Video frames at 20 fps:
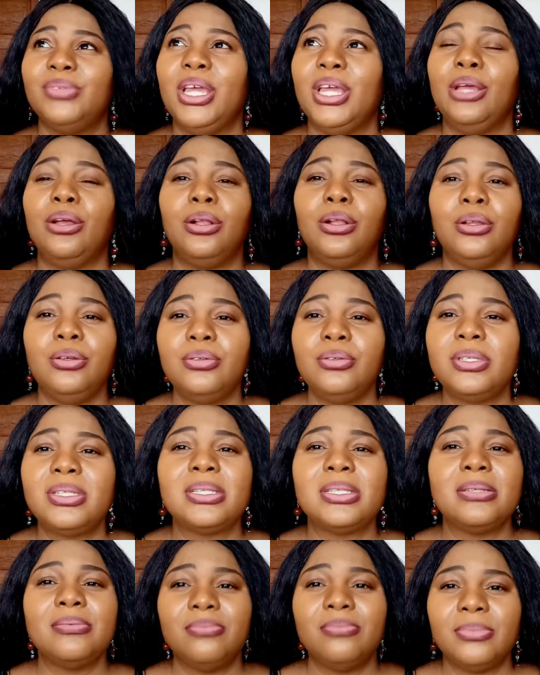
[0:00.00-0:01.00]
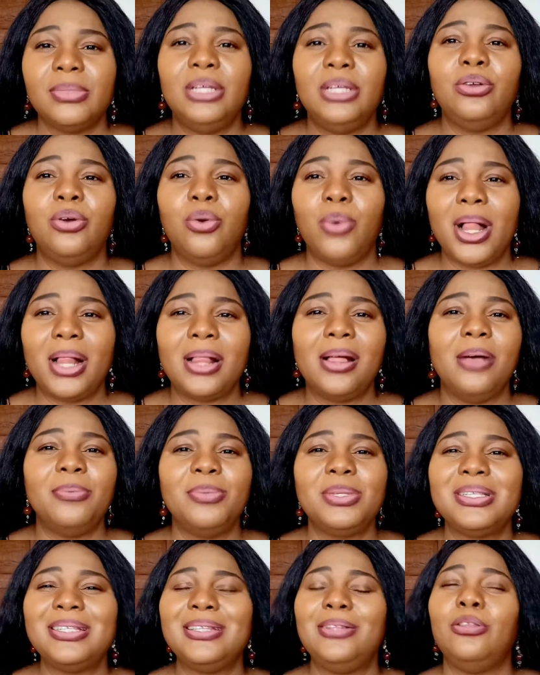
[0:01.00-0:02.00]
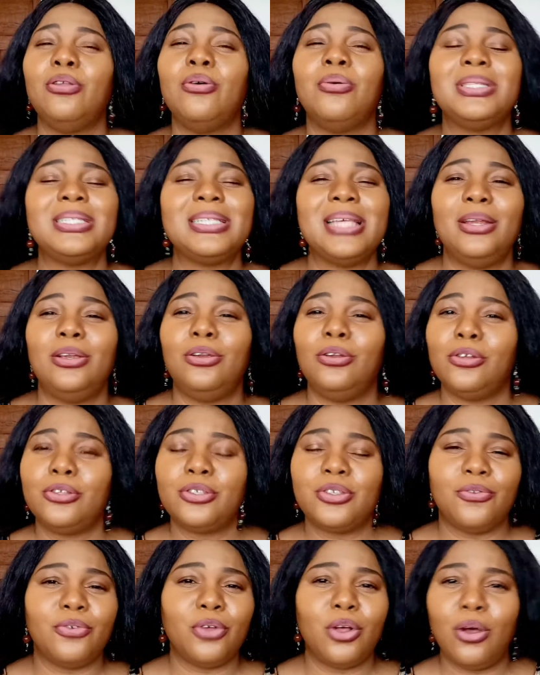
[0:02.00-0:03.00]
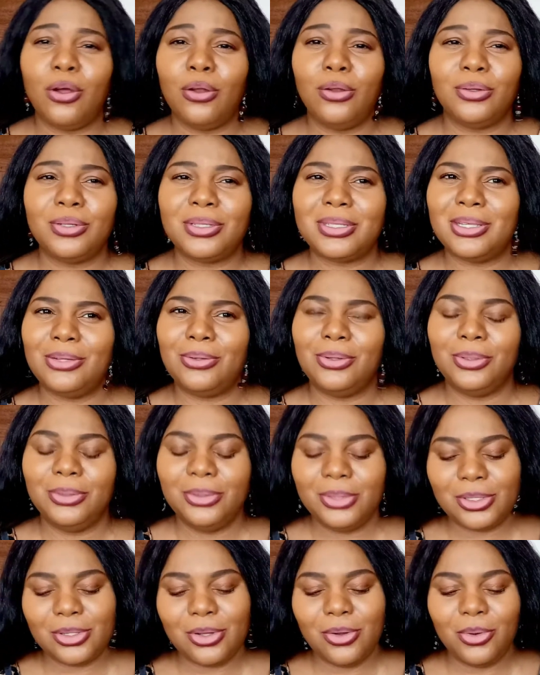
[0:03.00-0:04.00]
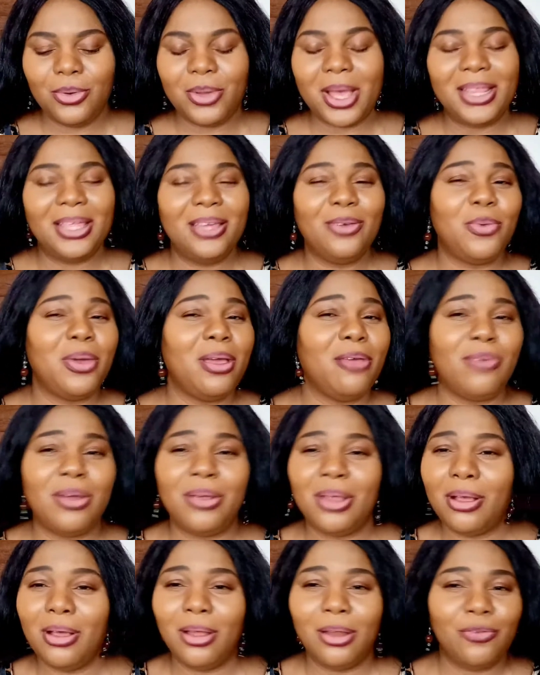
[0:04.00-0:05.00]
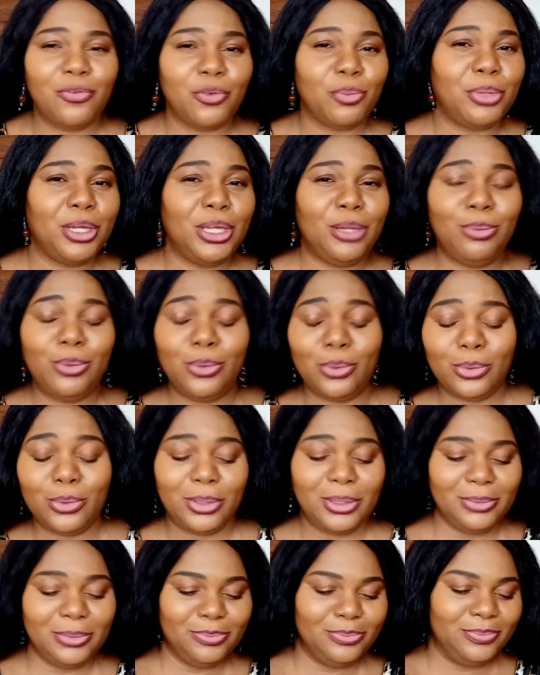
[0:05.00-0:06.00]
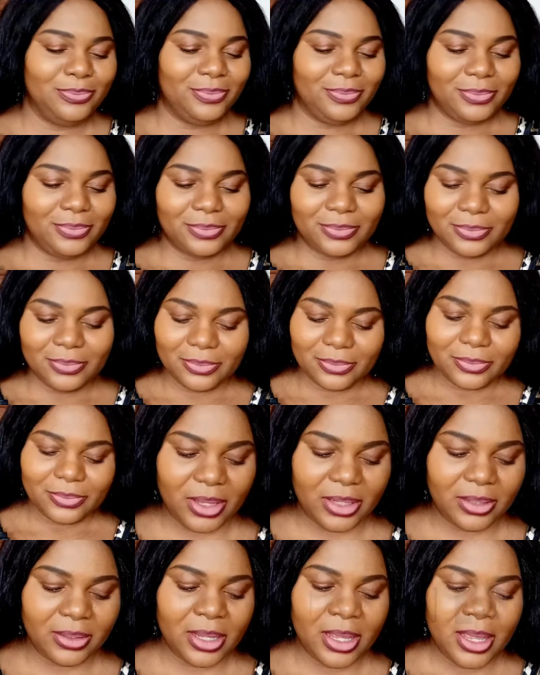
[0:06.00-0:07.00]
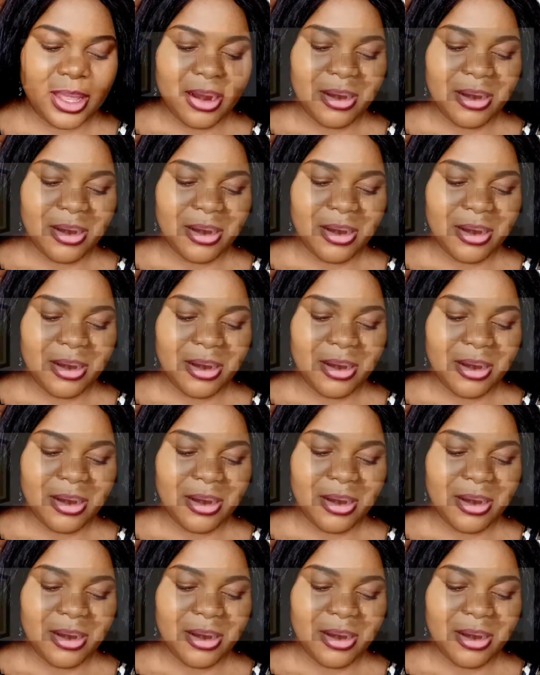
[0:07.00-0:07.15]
Includes, welcomes lots and lots of colors. So I think we're very colorful people. Even